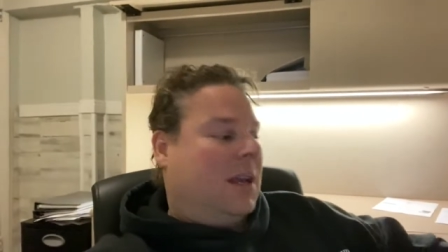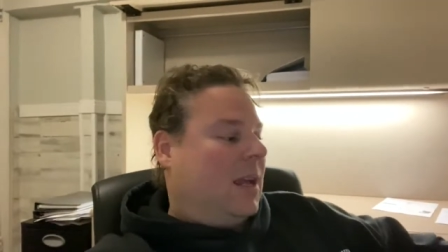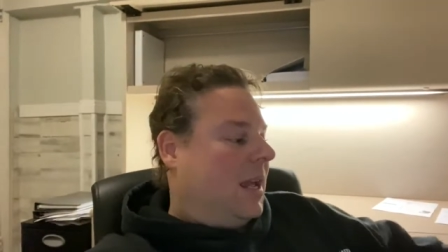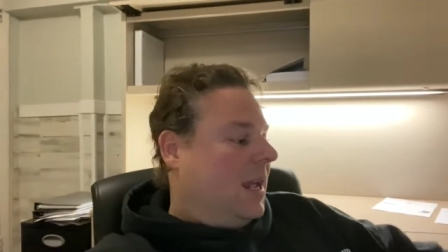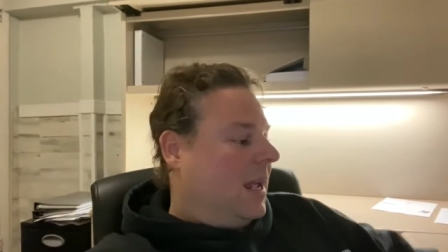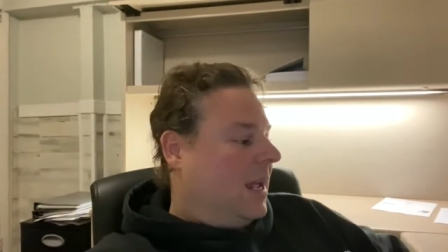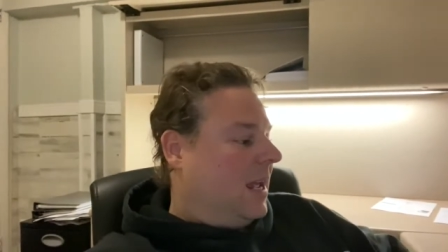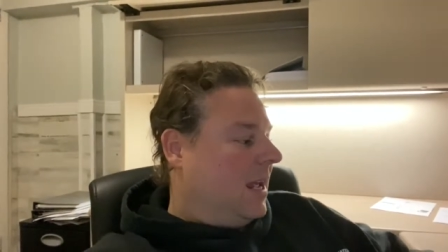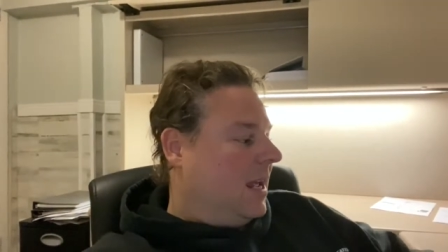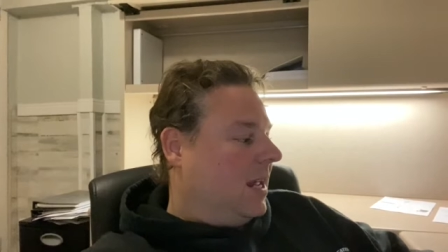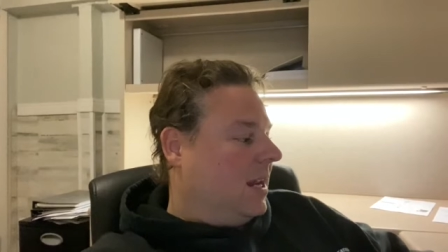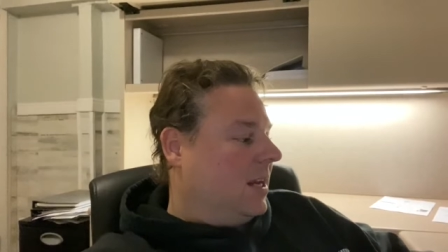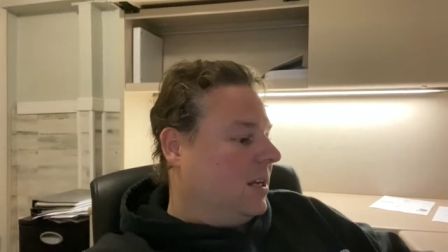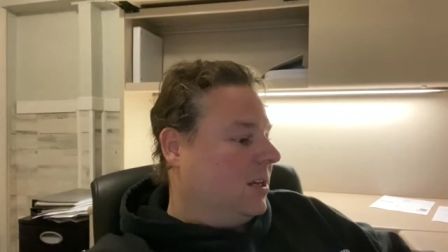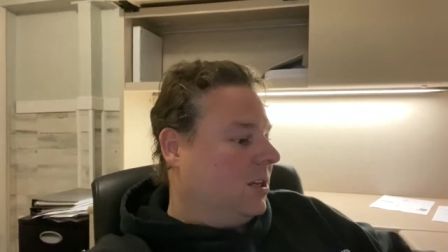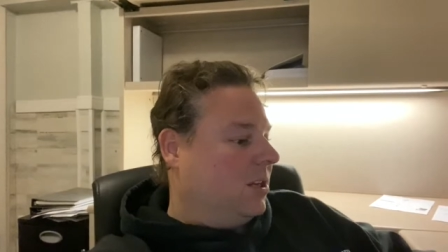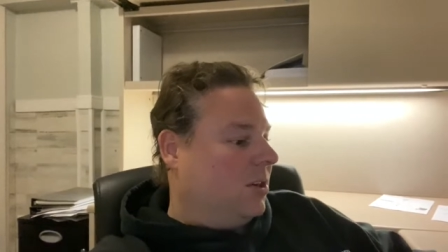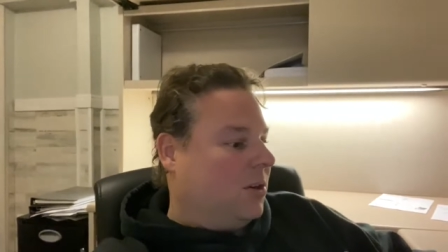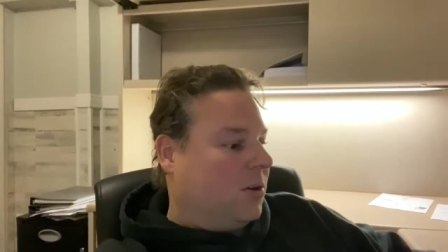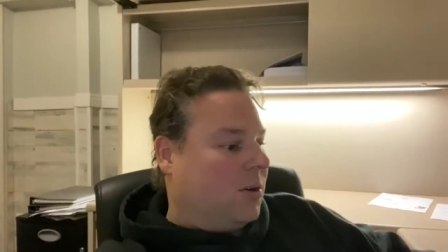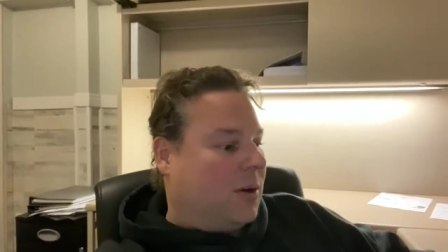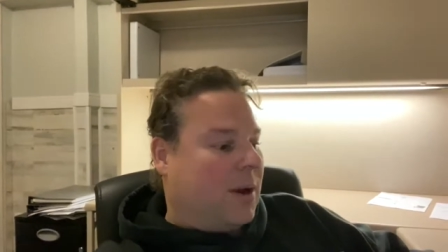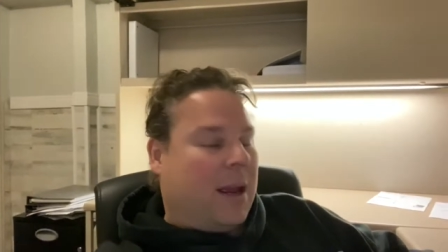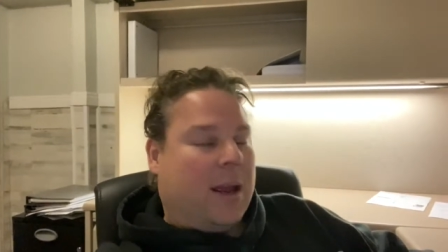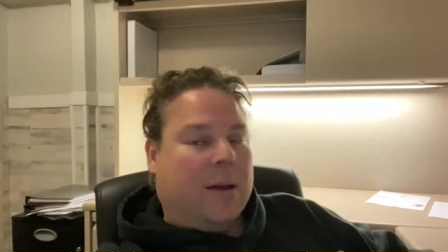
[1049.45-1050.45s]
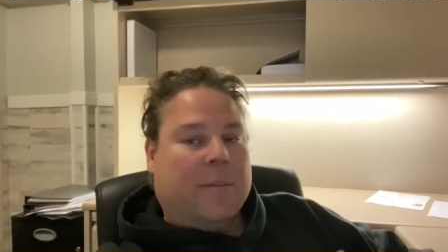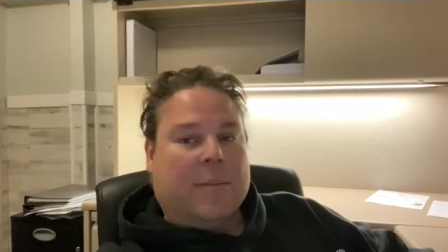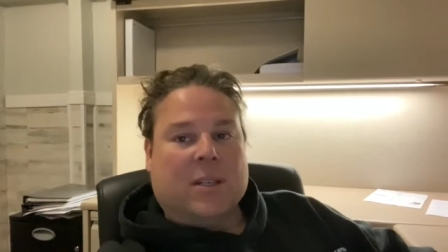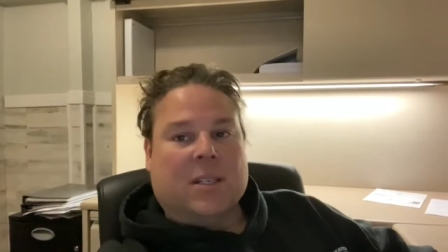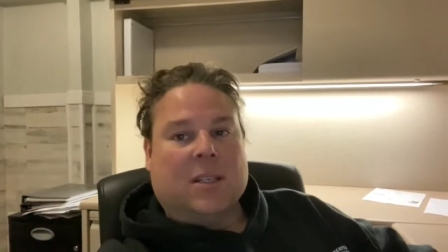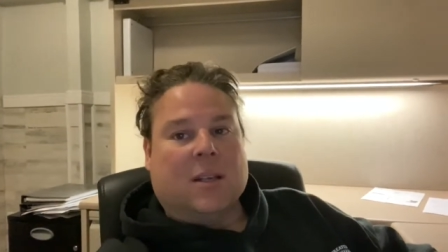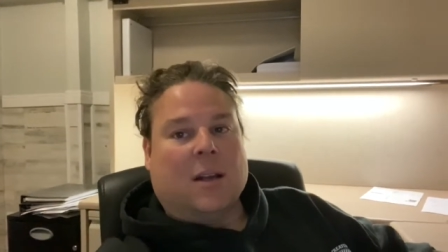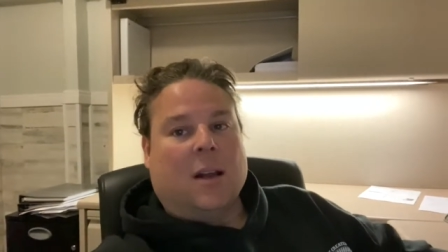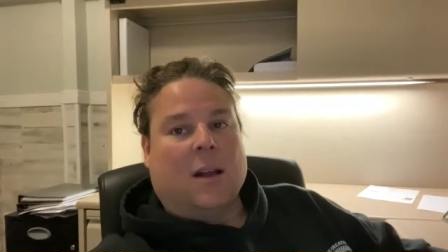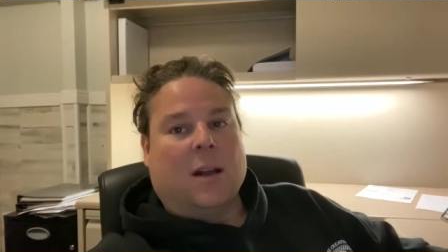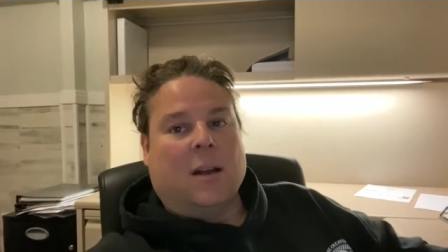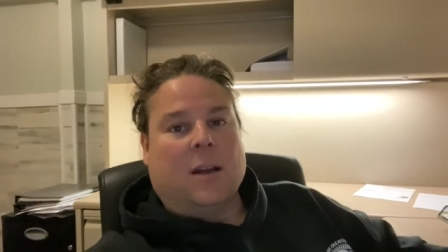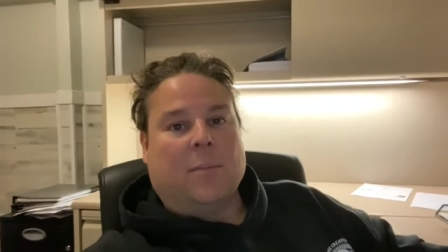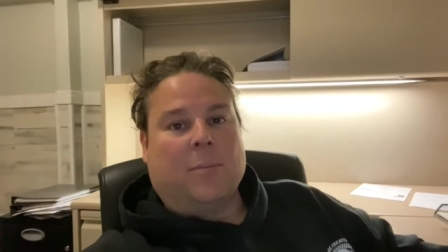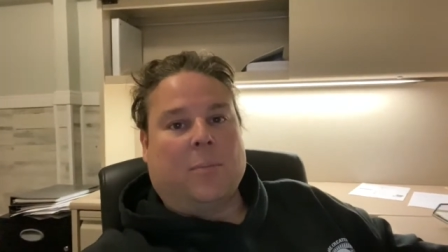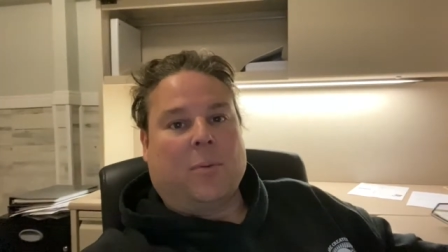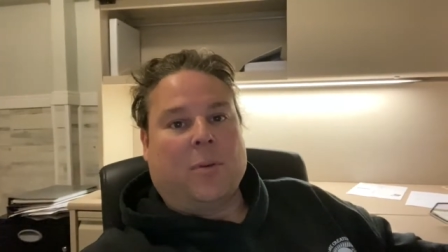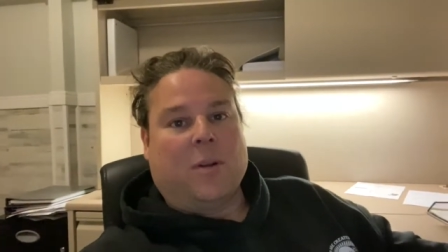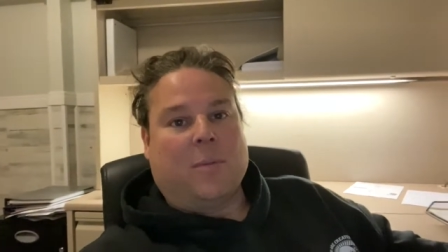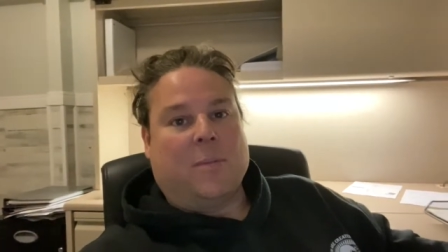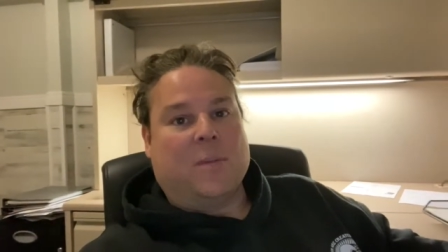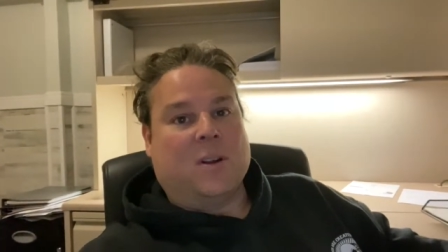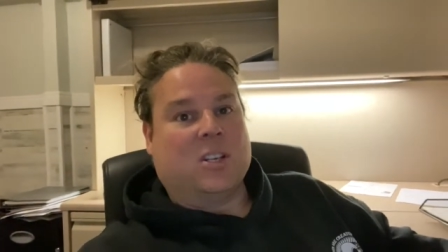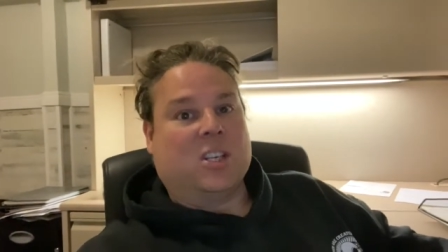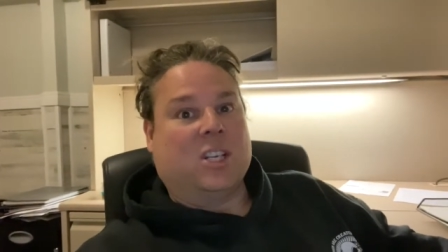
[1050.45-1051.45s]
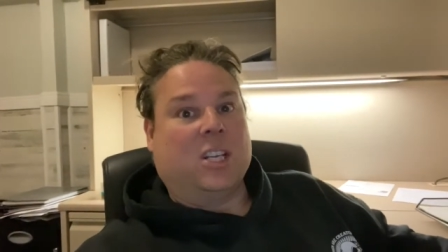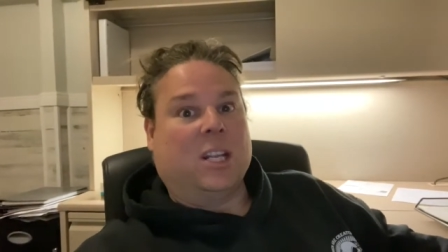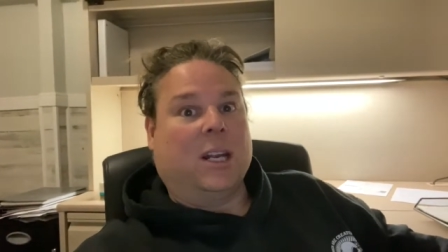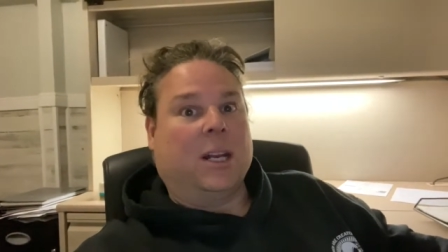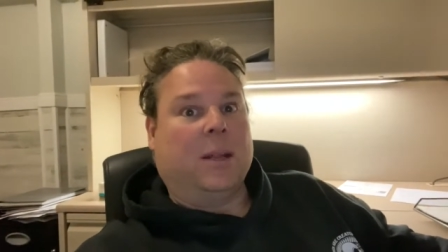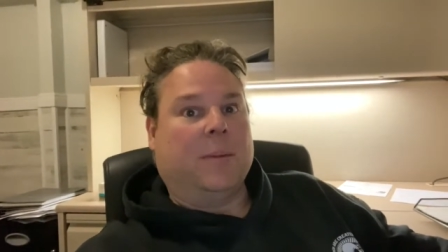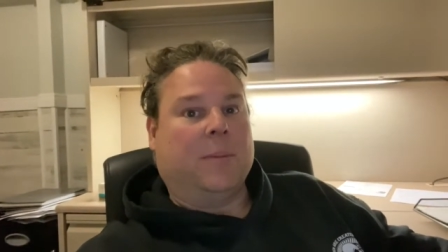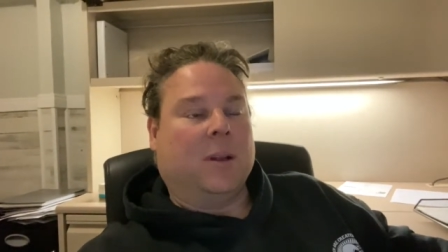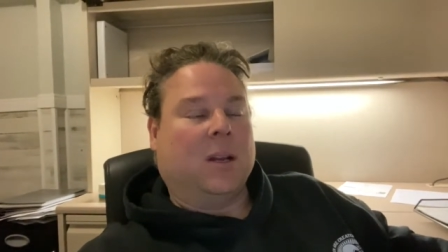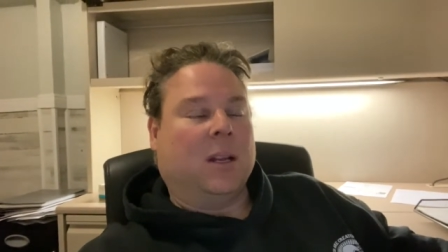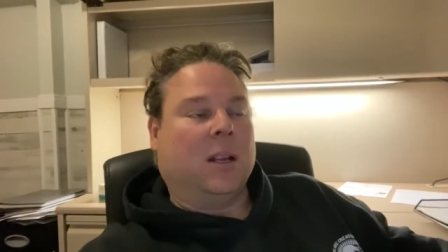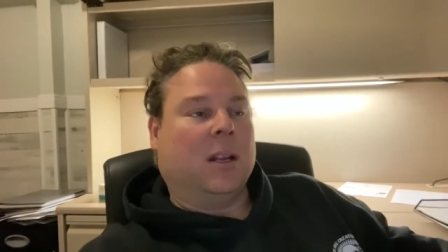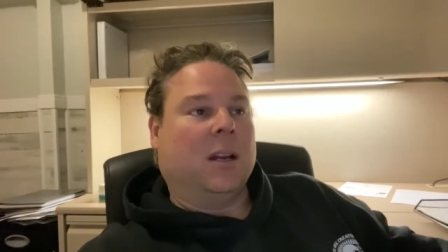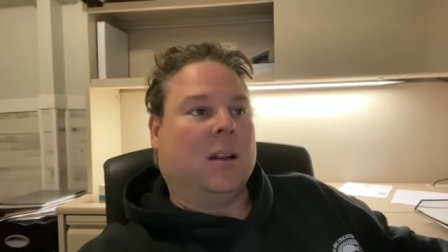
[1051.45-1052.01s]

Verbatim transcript: And, you know, Amazon and pretty much anybody